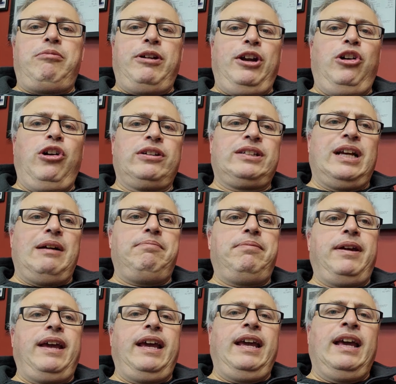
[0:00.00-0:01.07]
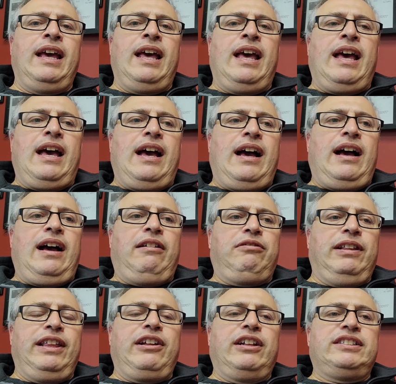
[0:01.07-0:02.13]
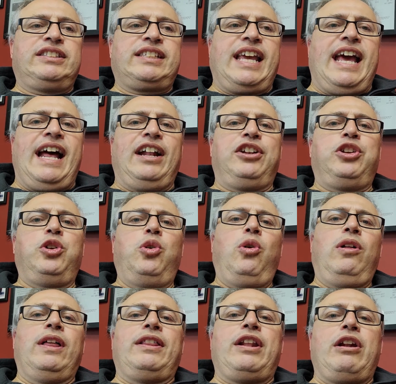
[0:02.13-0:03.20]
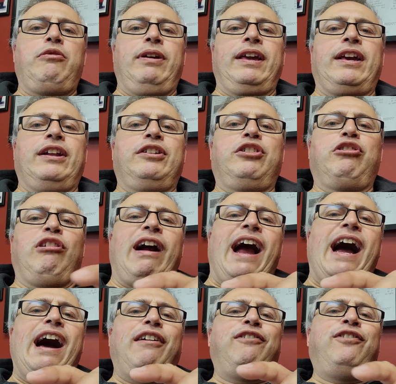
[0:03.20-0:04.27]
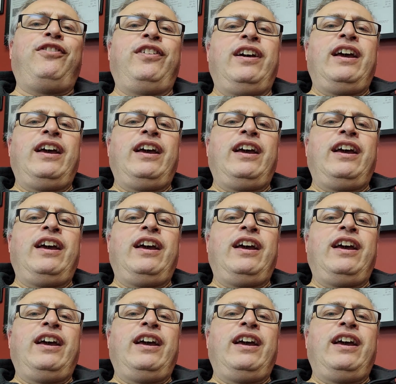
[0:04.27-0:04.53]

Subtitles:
We hooked up a really good scan tool, and then we could graph